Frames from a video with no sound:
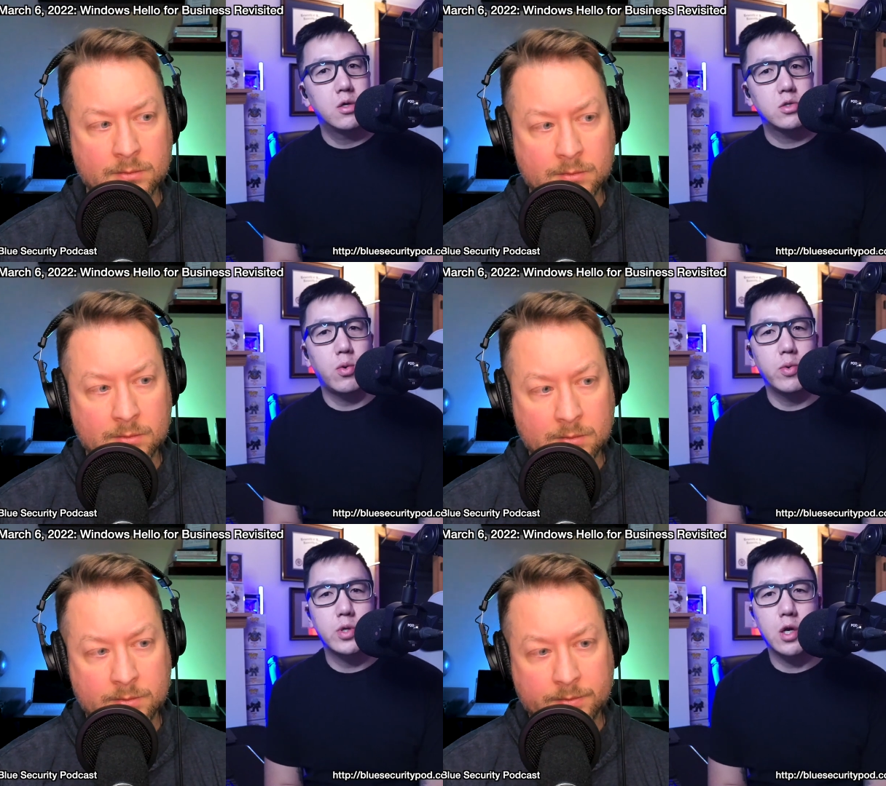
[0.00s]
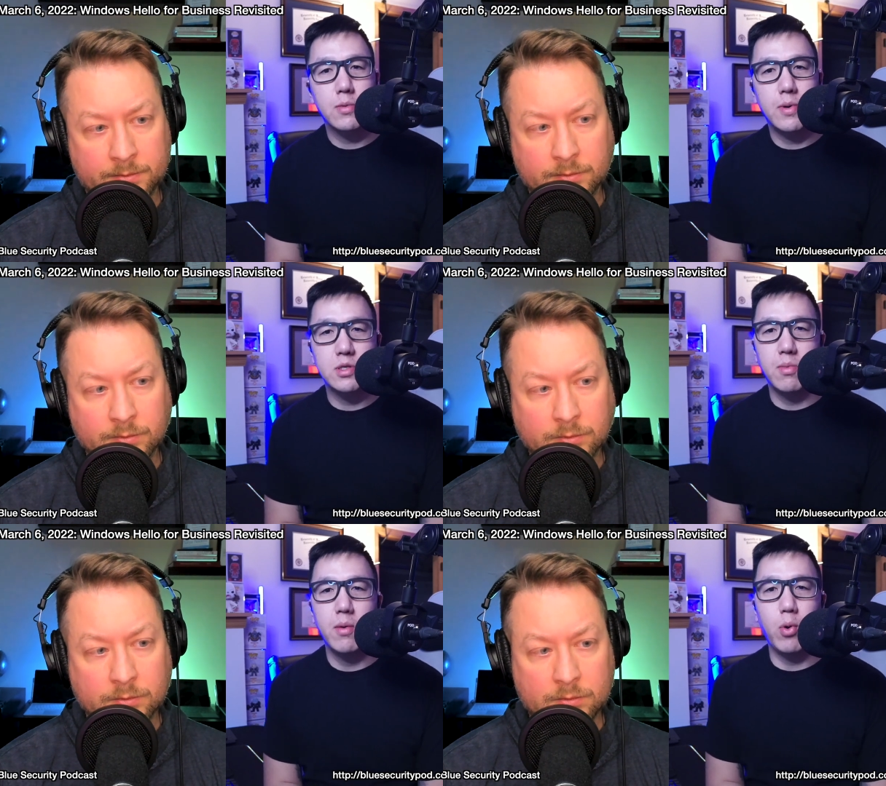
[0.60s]
Speaker 1: So we talked about
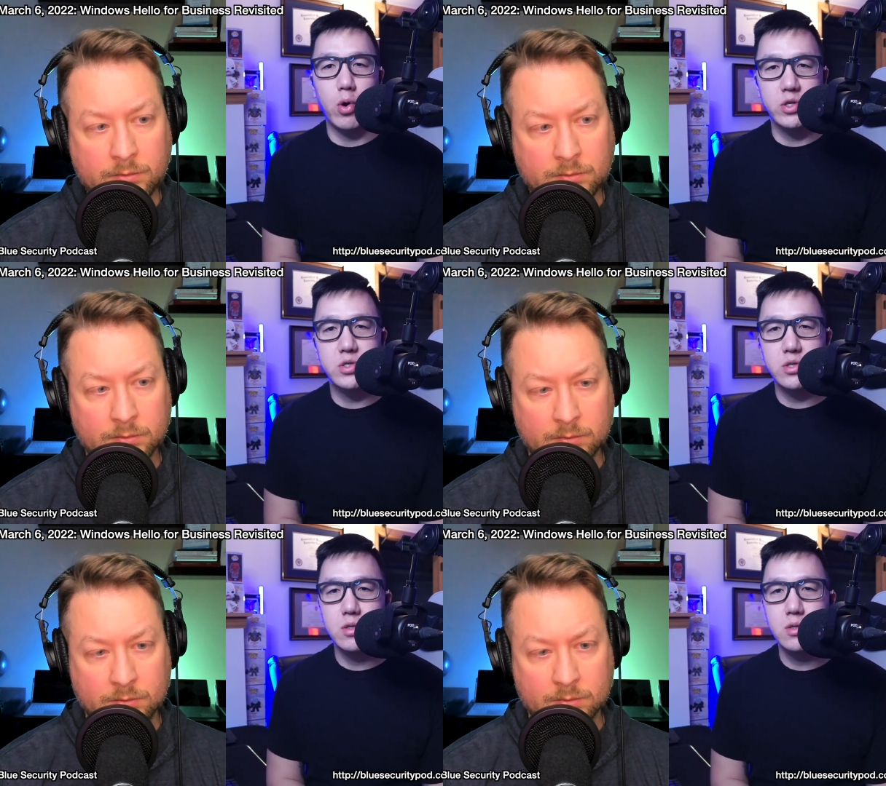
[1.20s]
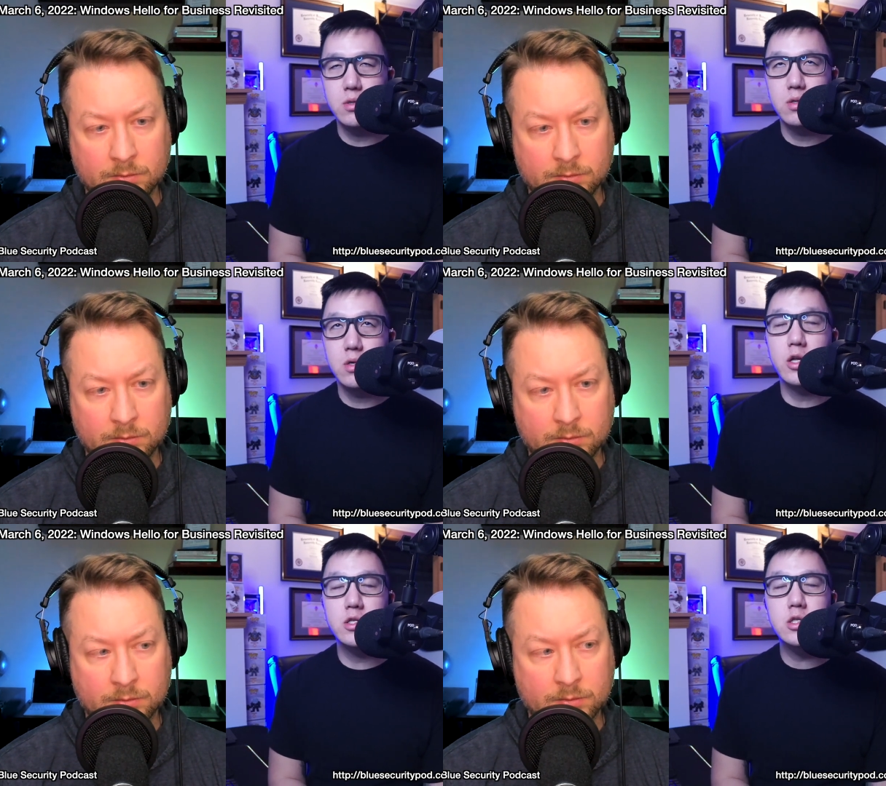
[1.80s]
some
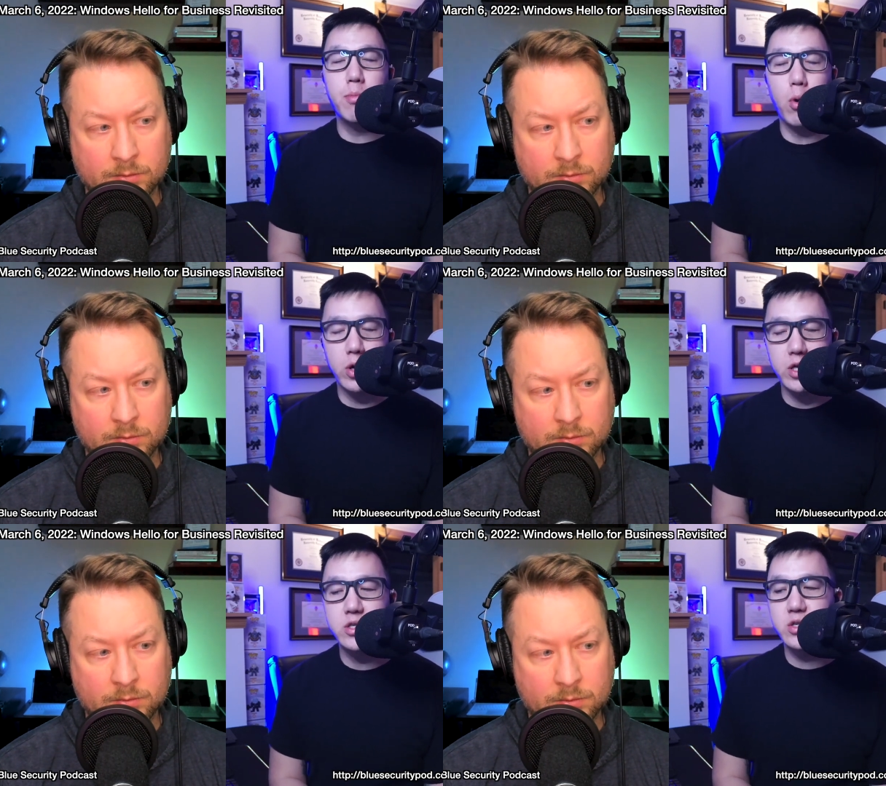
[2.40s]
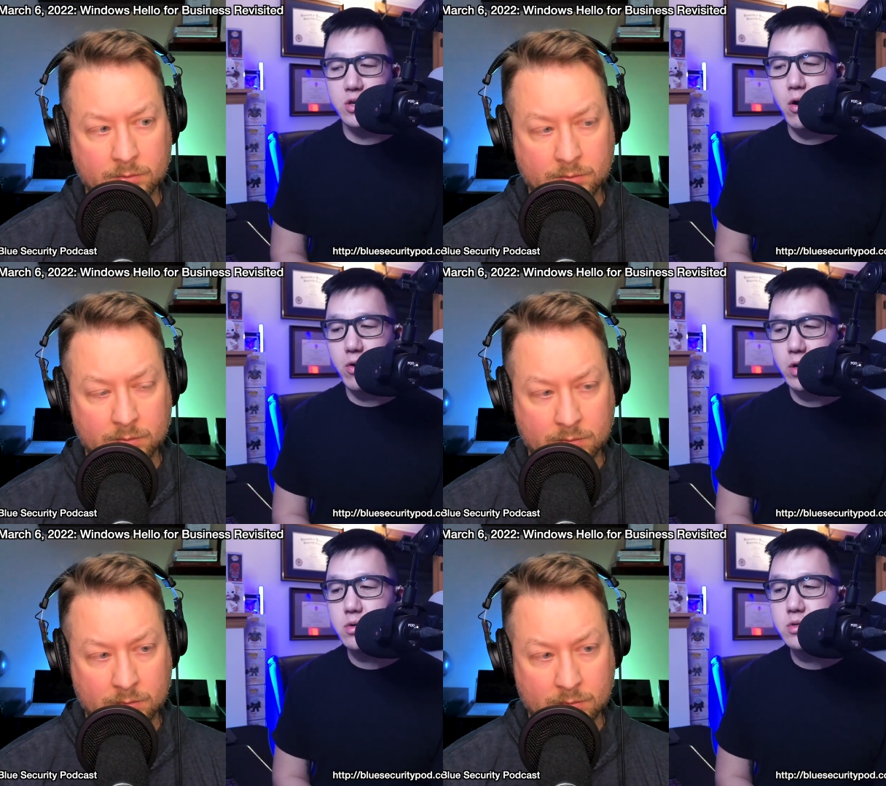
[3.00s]
unsupported
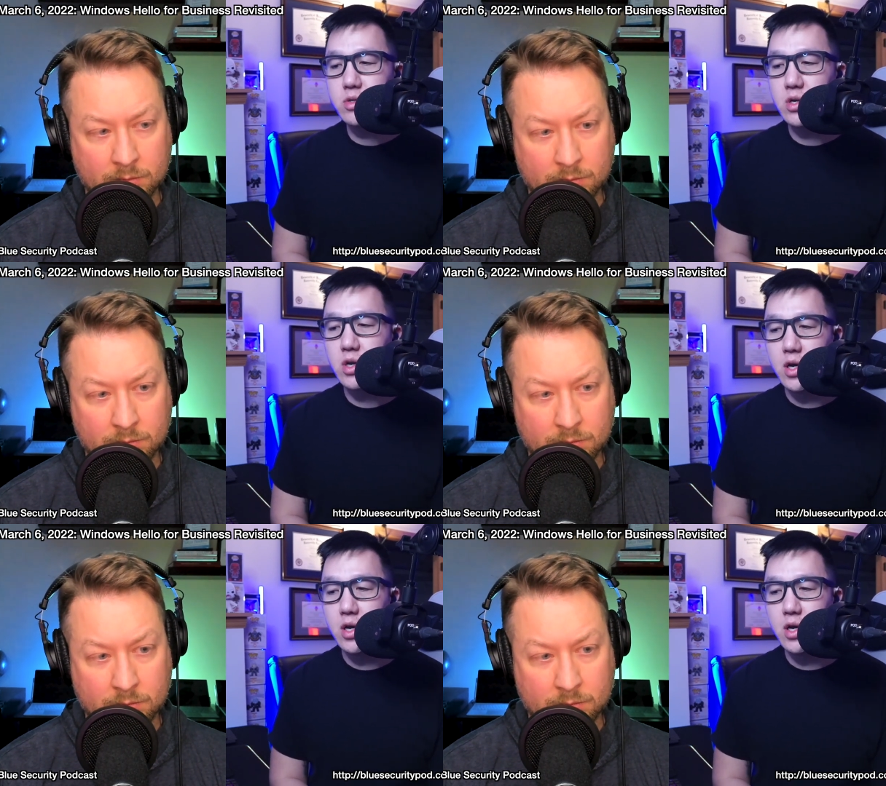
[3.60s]
scenarios,